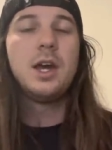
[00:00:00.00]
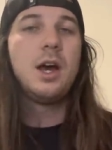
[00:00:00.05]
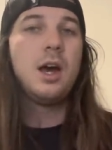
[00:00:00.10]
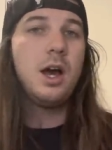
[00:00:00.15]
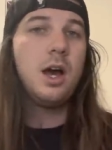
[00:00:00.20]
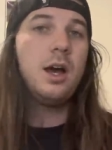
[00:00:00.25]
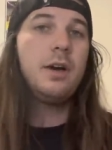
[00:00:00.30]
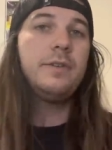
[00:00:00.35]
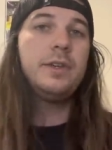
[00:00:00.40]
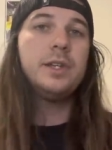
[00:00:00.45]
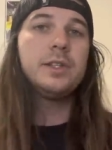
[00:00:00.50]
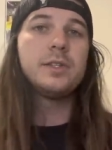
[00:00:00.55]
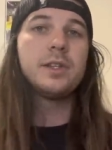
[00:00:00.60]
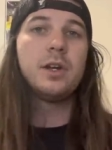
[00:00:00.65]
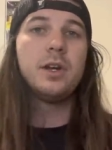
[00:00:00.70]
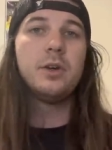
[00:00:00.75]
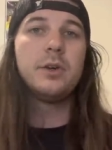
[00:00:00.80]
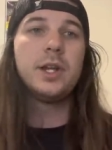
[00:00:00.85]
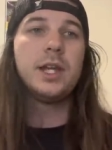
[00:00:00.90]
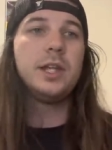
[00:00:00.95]
of his
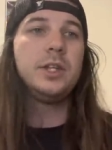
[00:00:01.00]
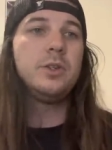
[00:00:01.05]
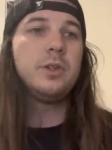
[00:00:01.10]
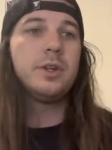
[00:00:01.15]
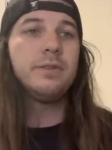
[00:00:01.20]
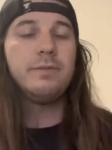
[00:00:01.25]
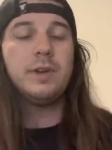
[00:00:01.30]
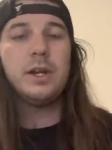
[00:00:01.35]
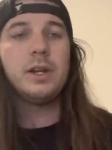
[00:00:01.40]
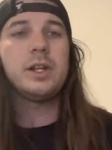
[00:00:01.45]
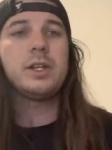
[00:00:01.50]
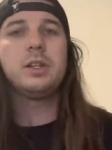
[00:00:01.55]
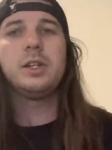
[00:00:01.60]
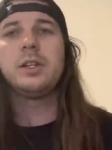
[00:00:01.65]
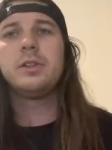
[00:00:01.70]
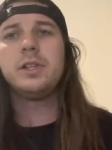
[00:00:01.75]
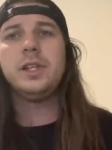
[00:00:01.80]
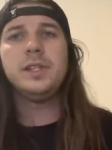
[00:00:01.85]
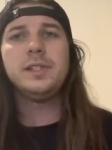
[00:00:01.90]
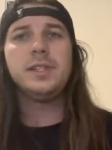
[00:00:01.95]
own. And you can very
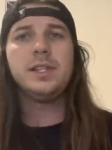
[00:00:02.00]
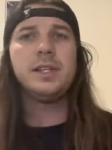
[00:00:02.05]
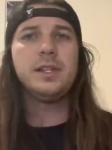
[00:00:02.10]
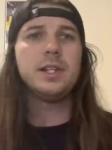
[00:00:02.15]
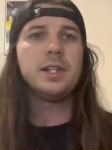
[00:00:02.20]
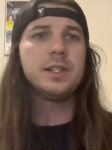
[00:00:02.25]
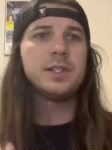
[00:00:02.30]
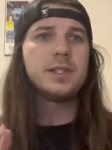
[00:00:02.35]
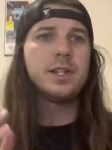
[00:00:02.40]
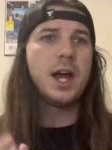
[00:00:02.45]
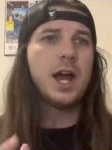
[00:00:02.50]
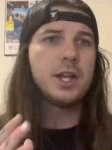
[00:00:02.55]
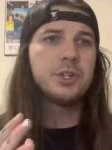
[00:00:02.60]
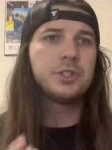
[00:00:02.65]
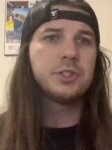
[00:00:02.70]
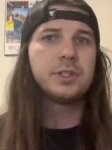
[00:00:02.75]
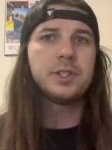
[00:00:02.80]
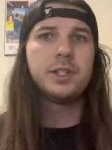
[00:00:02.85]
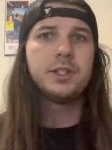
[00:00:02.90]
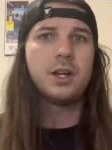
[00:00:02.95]
clearly see that it's not
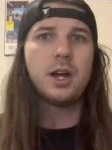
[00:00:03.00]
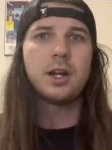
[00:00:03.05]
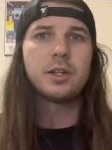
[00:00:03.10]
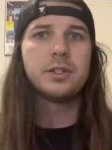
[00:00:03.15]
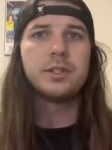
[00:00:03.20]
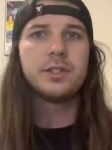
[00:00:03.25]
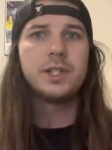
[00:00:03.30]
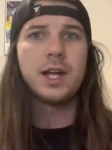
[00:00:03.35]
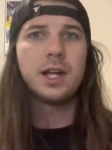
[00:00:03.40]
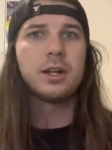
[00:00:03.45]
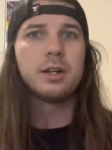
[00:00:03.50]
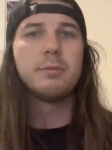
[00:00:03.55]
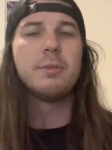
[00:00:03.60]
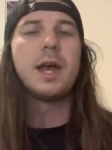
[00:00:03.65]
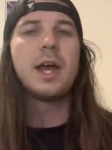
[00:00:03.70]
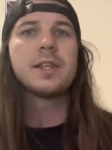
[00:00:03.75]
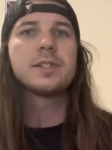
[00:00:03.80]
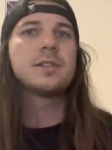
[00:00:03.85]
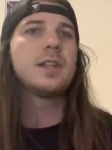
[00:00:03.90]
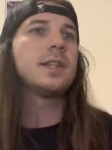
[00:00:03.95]
just a Dr. Decker
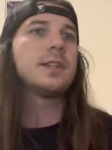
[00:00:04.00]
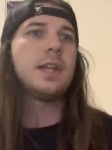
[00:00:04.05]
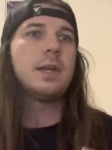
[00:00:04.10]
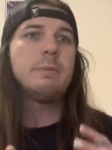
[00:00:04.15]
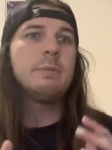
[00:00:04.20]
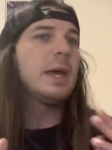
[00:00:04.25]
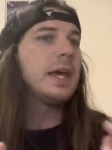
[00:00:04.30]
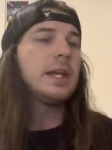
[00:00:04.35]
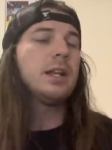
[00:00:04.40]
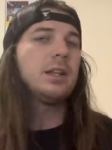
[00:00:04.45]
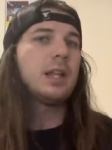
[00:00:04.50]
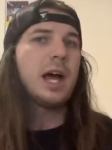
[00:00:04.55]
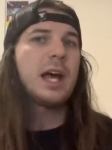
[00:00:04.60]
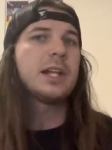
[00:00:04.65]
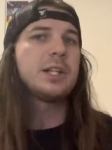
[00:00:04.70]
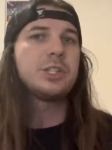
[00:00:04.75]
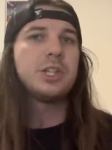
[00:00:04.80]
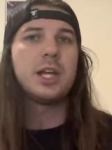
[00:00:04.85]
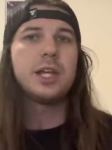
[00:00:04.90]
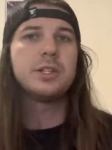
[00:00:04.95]
mask. Like they made a lot
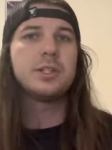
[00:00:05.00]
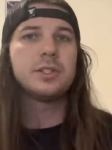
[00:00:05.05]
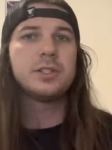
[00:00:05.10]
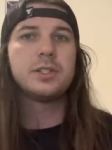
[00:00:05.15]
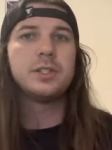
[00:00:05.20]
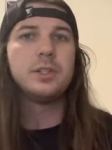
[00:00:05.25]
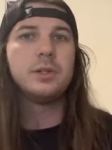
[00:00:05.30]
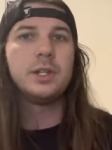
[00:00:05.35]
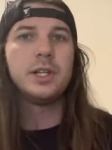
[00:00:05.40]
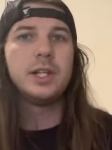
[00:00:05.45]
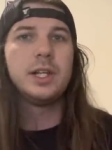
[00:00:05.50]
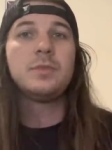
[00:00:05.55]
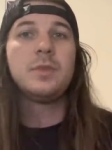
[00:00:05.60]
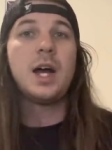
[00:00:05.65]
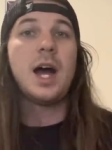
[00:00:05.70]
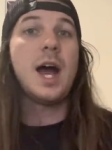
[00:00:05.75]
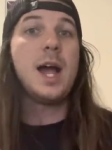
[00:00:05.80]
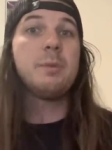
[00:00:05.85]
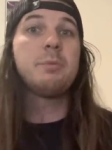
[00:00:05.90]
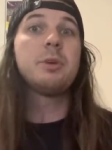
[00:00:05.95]
of changes to it.
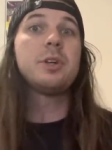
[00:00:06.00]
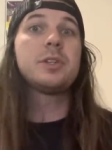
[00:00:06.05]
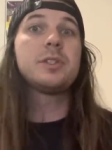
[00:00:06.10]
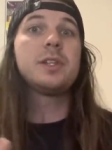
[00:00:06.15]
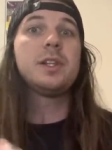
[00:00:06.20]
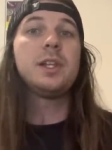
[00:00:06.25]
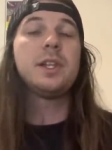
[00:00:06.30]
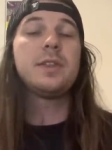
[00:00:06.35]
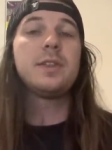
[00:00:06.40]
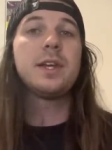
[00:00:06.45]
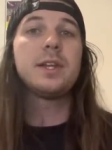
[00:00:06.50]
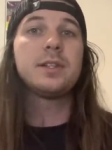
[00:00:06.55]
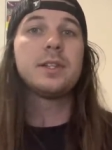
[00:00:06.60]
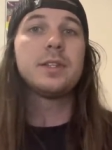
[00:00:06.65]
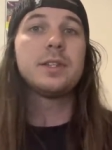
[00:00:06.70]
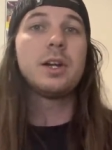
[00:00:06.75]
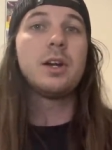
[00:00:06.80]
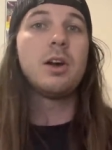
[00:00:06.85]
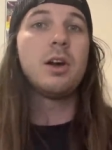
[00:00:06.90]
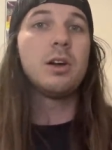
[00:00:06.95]
I personally think
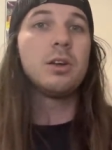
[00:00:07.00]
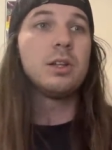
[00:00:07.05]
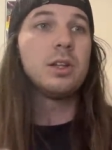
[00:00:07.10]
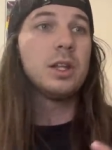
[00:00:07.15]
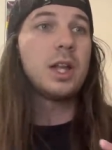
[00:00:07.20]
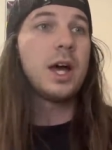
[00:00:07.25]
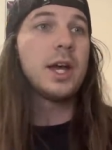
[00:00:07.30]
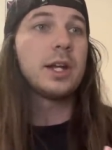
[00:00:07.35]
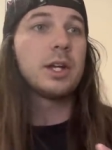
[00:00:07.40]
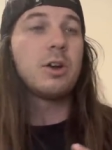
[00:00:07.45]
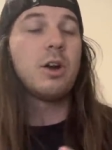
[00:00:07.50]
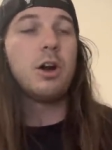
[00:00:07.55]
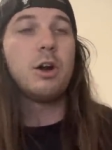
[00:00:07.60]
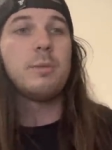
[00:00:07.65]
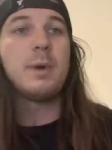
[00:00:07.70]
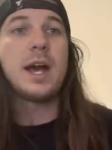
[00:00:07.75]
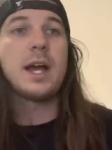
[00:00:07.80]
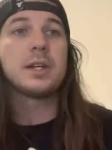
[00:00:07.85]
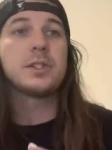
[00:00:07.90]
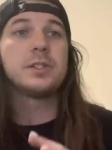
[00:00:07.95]
that there are a lot of
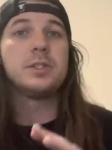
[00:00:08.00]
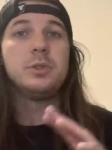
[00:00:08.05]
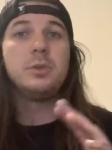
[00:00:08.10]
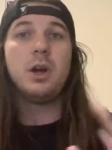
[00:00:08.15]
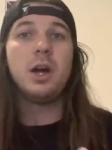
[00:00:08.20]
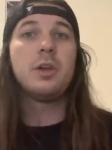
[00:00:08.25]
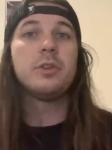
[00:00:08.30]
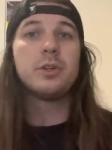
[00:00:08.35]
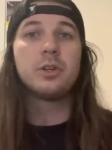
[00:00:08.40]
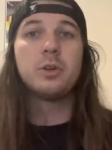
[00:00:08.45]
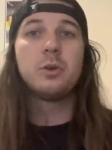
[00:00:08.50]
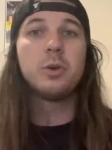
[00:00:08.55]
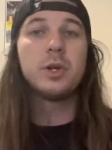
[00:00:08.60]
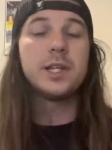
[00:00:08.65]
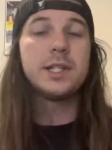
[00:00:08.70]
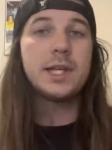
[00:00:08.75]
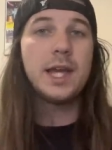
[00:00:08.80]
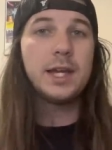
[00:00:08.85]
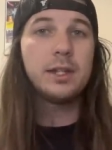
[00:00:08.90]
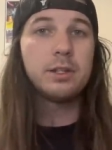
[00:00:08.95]
callbacks to other
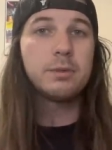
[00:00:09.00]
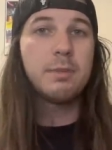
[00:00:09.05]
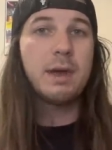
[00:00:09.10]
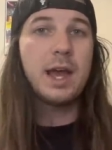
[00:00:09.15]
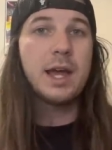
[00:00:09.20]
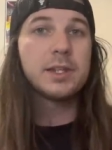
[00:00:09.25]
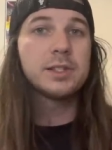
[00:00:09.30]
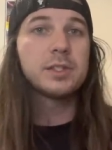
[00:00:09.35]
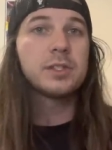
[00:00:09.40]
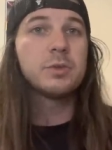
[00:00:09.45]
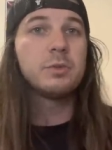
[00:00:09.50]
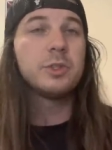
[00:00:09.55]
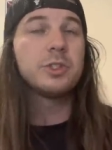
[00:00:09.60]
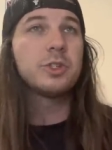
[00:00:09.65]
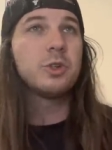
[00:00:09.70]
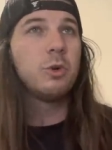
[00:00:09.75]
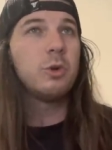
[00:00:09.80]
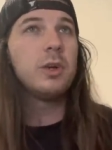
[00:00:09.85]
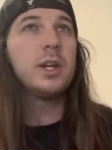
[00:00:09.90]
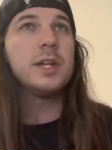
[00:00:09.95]
Corey Taylor masks,
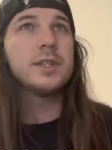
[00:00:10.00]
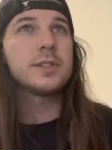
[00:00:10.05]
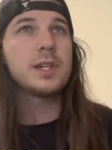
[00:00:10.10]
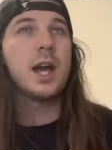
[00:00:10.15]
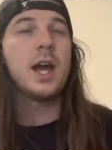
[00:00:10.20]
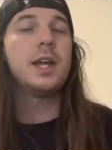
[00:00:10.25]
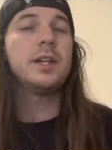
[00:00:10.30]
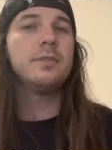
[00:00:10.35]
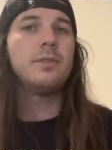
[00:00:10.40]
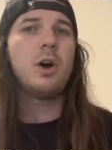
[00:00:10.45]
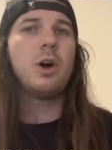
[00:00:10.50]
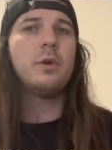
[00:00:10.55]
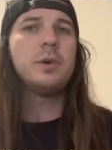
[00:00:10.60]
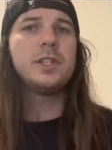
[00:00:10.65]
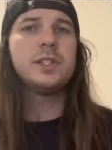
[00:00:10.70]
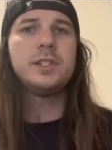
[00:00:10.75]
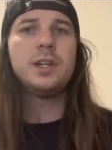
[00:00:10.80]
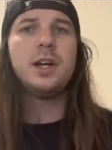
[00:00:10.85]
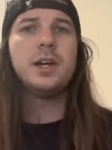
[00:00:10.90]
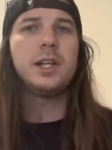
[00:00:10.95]
which Corey has kind of
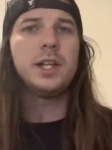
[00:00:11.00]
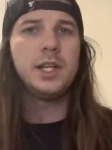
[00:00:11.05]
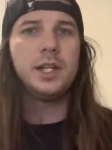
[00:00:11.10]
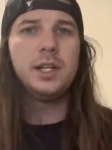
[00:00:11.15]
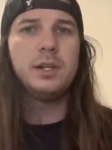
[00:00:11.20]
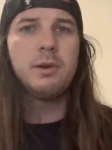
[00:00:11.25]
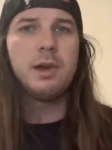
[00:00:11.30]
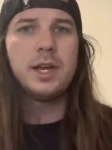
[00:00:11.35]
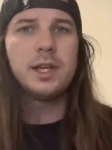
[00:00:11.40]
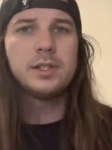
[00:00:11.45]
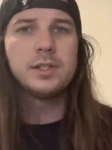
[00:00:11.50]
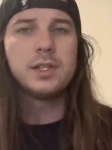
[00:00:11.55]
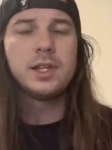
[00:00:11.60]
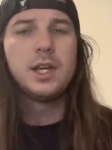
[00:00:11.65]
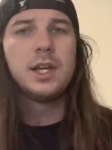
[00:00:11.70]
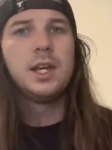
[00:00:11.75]
always done anyways.